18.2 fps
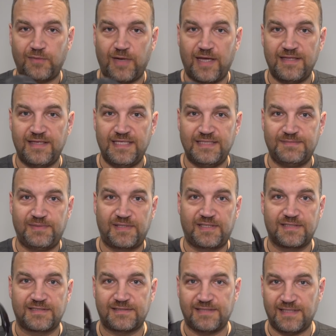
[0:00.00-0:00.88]
to wear these
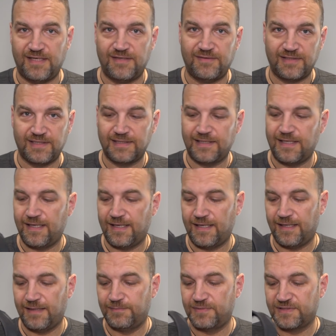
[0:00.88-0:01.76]
because the hearing
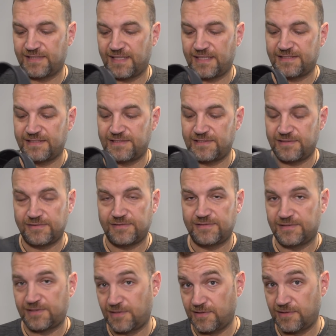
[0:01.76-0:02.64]
protection is
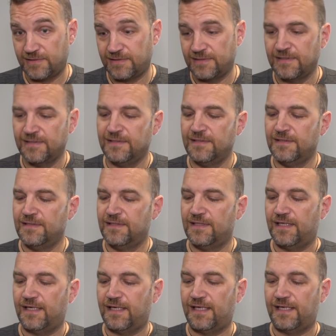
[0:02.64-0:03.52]
just as good,
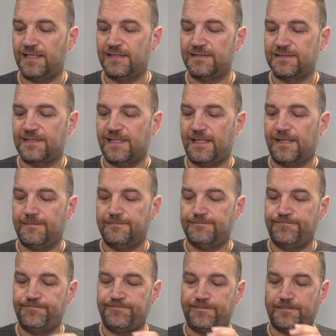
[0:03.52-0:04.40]

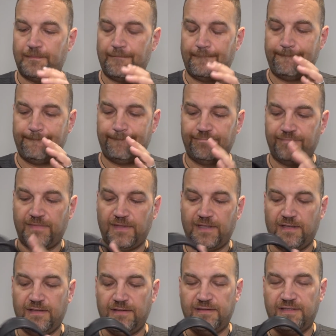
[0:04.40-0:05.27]
and
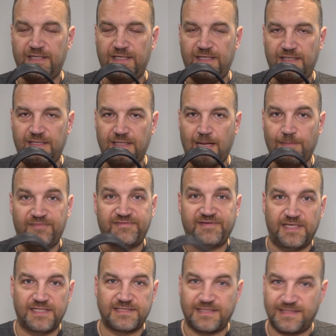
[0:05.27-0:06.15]
the
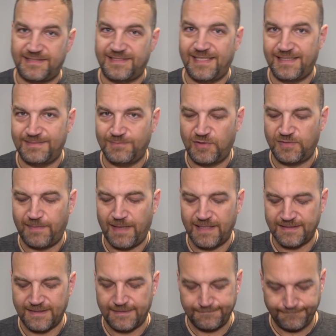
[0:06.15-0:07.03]
amplification, as I said, is much
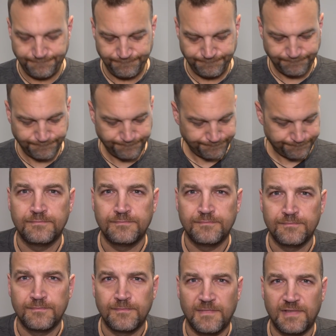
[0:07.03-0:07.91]
better.
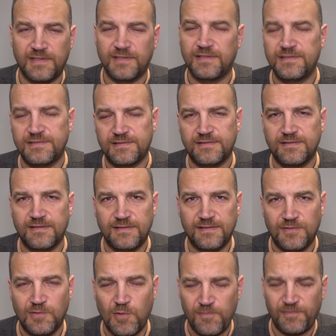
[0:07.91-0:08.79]
Guys,
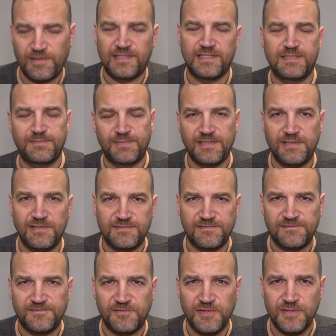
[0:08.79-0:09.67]
hopefully this has been
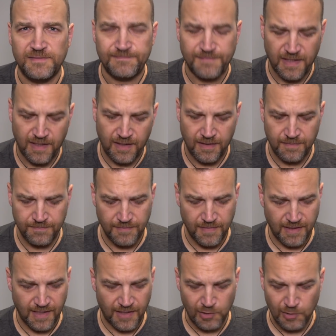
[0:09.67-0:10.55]
useful for you.
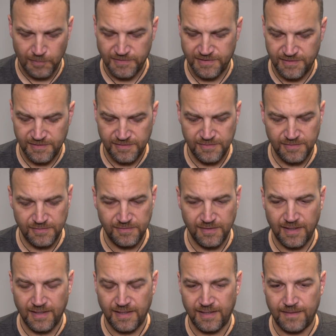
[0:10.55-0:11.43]
I hope to
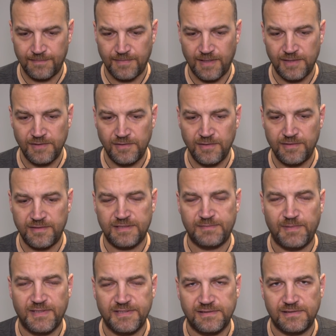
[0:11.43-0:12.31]
do another
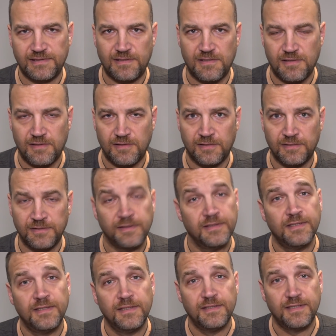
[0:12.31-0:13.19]
special
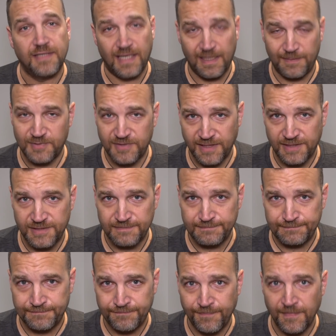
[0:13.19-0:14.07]
on eye protection,